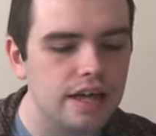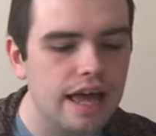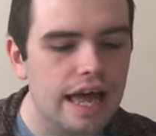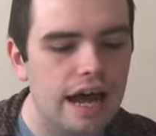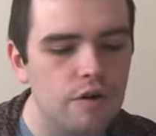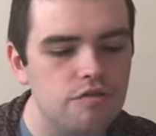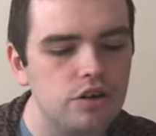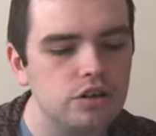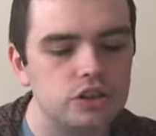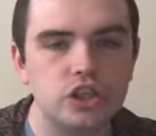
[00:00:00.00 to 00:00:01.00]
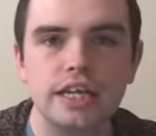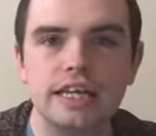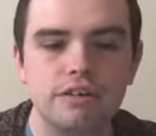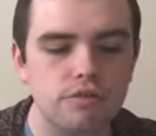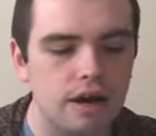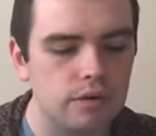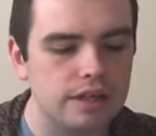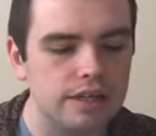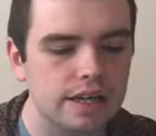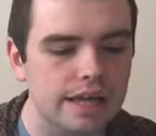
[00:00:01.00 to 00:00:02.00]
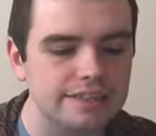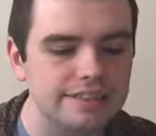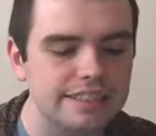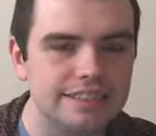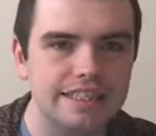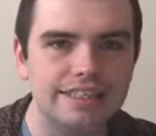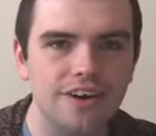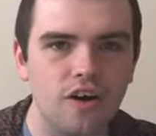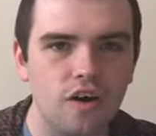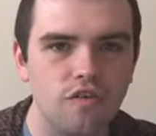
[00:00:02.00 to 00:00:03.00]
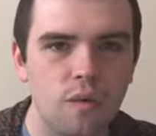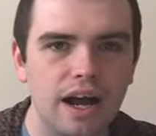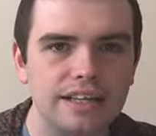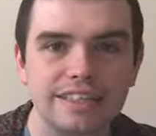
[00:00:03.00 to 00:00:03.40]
However, J.K. Rowling insisted otherwise.